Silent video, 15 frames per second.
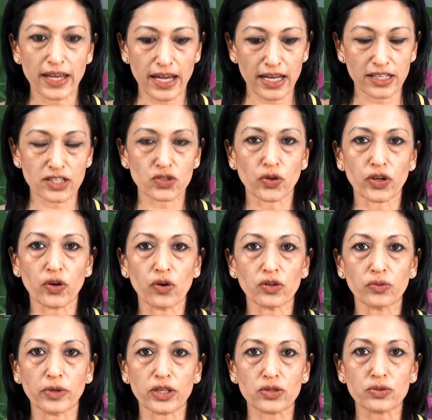and it's going all
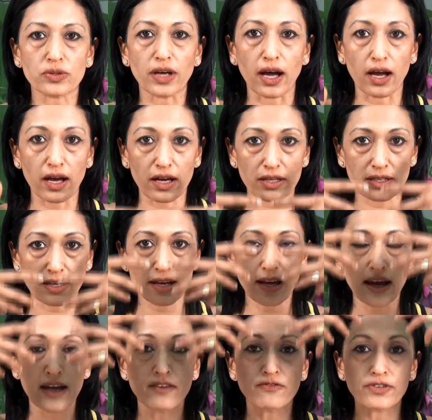the way to the heart
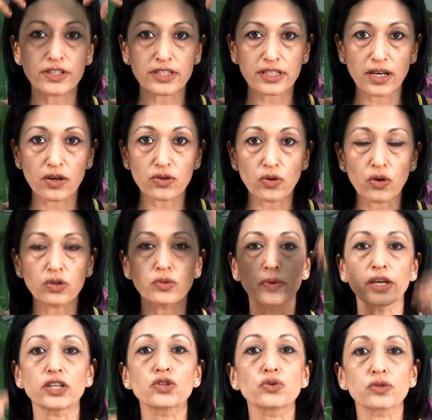and further down all the
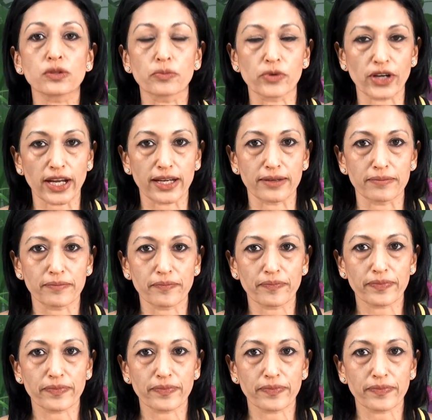way to the brain.